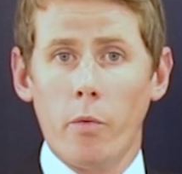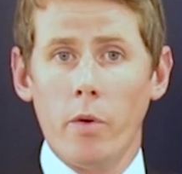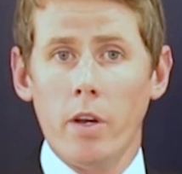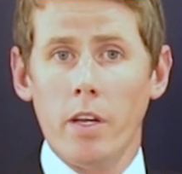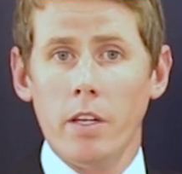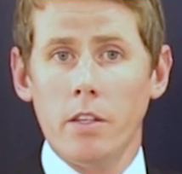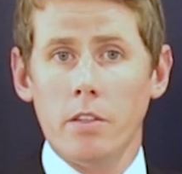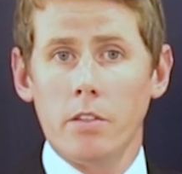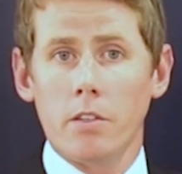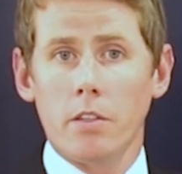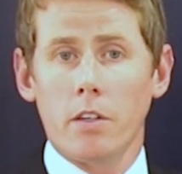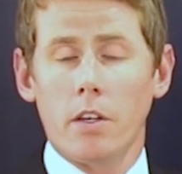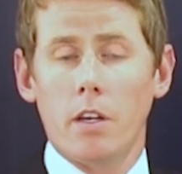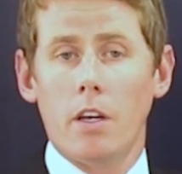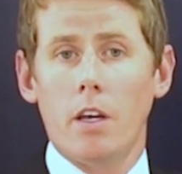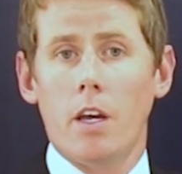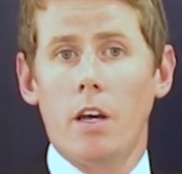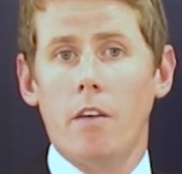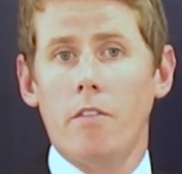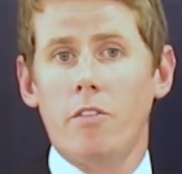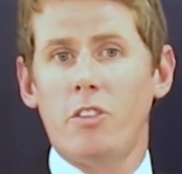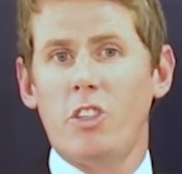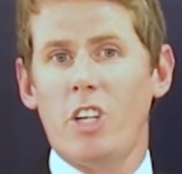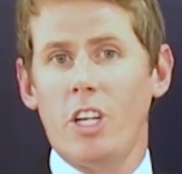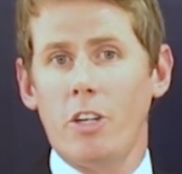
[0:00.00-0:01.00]
risk,
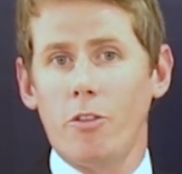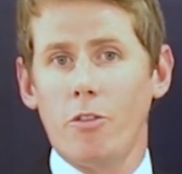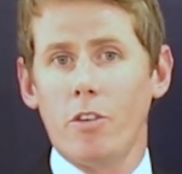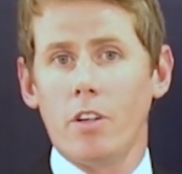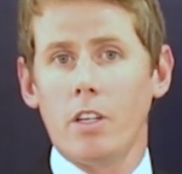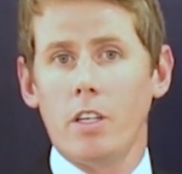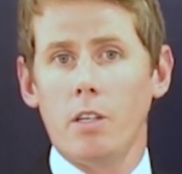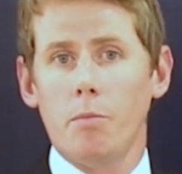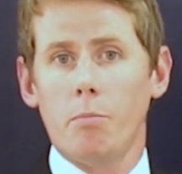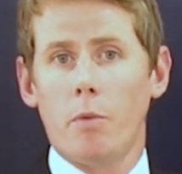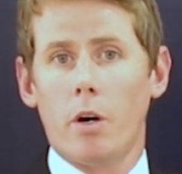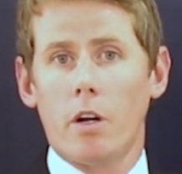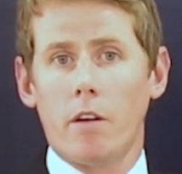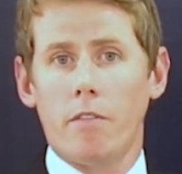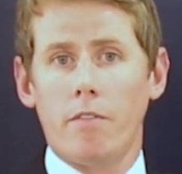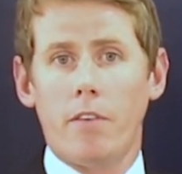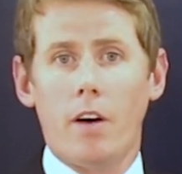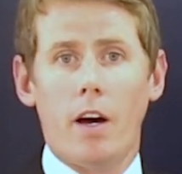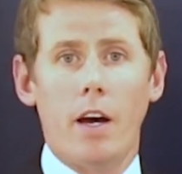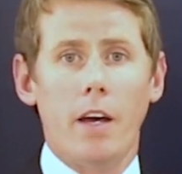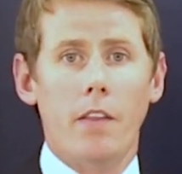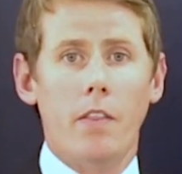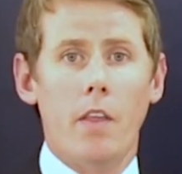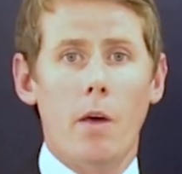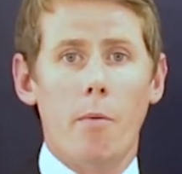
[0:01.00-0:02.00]
have generally
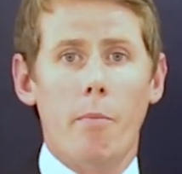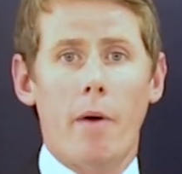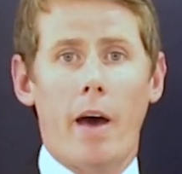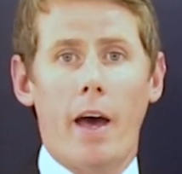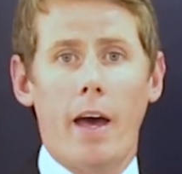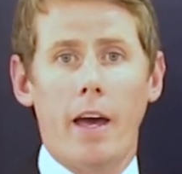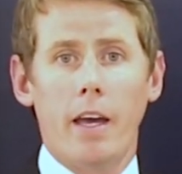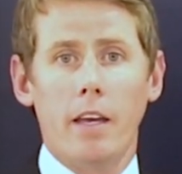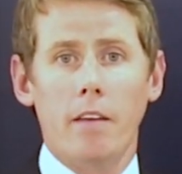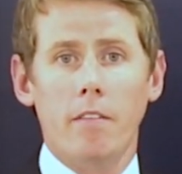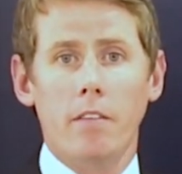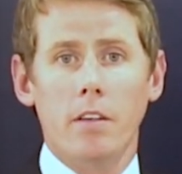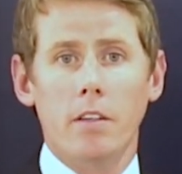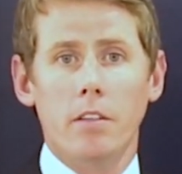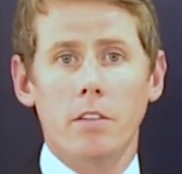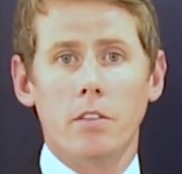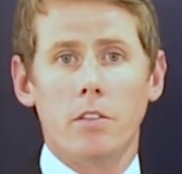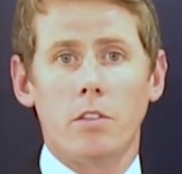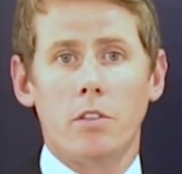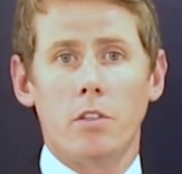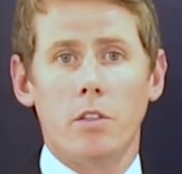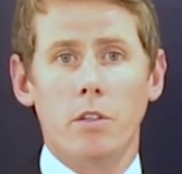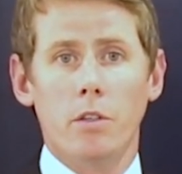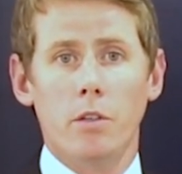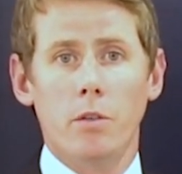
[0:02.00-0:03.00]
modified their
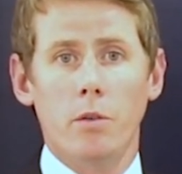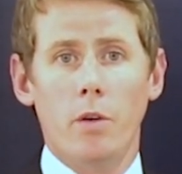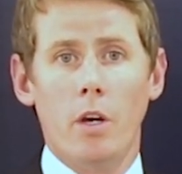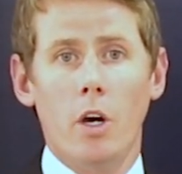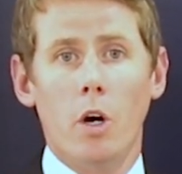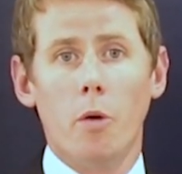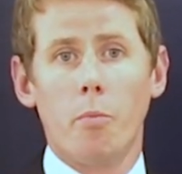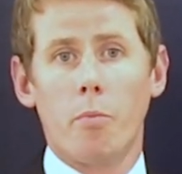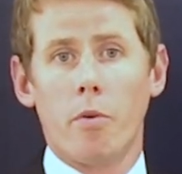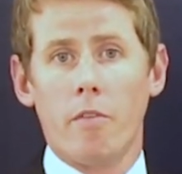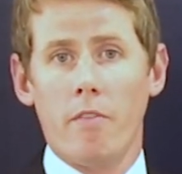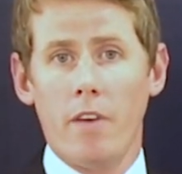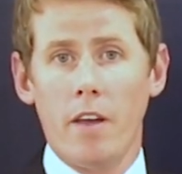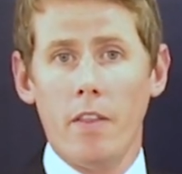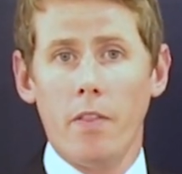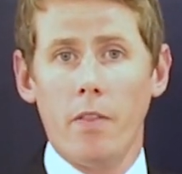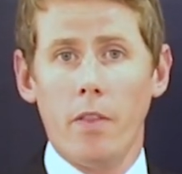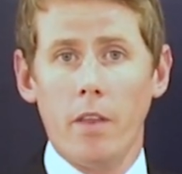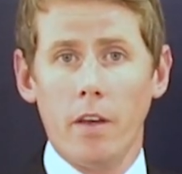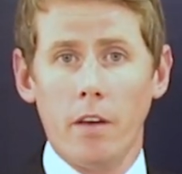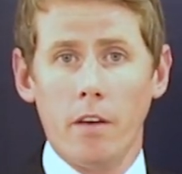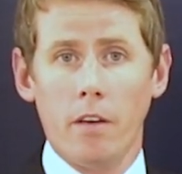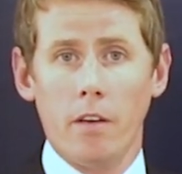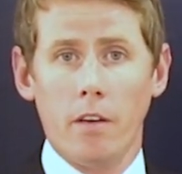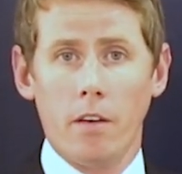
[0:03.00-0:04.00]
behaviours to help prevent
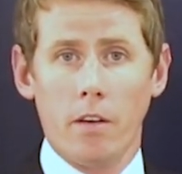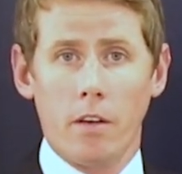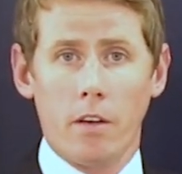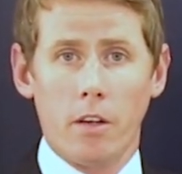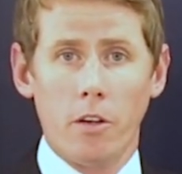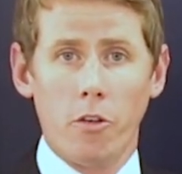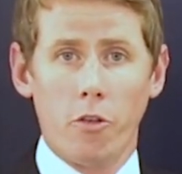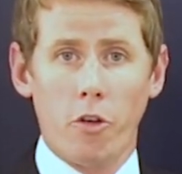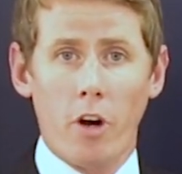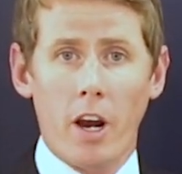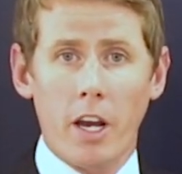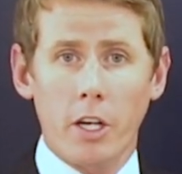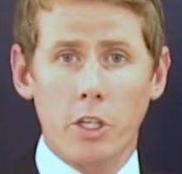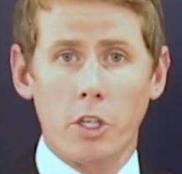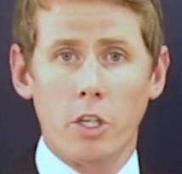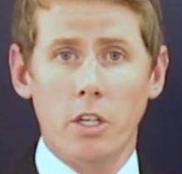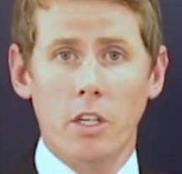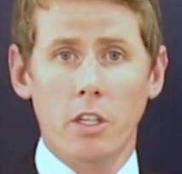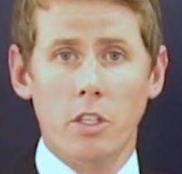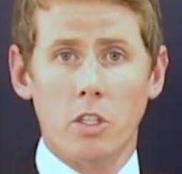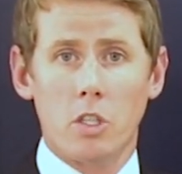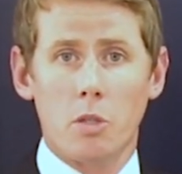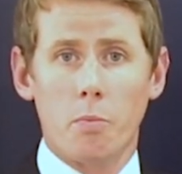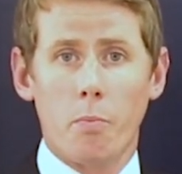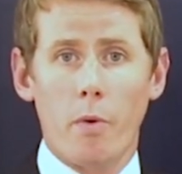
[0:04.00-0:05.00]
the contraction
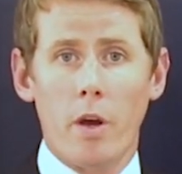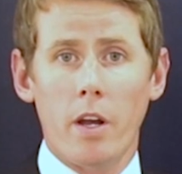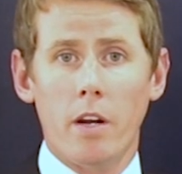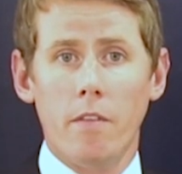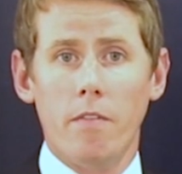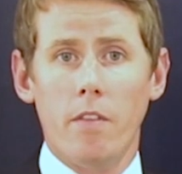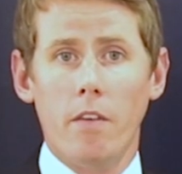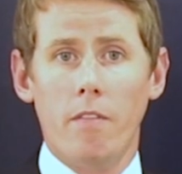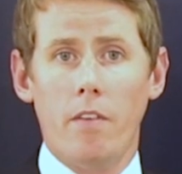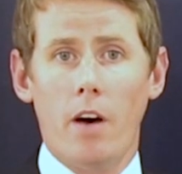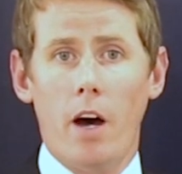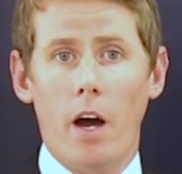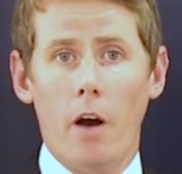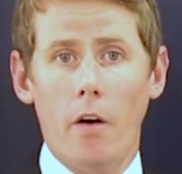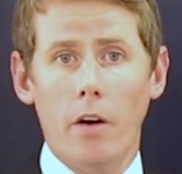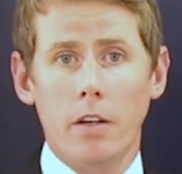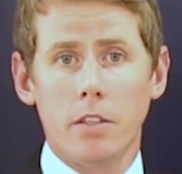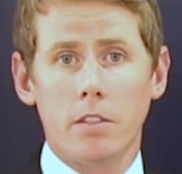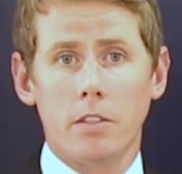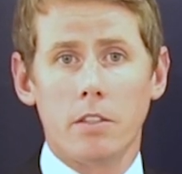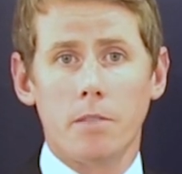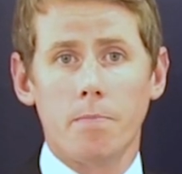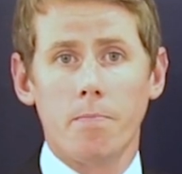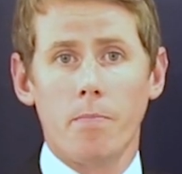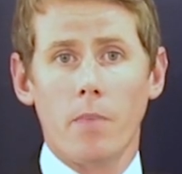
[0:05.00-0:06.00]
and spread of the
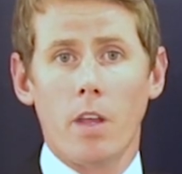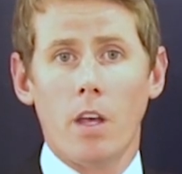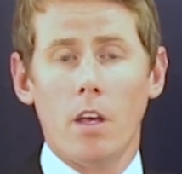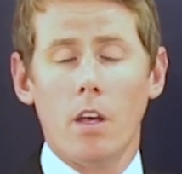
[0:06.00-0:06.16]
virus.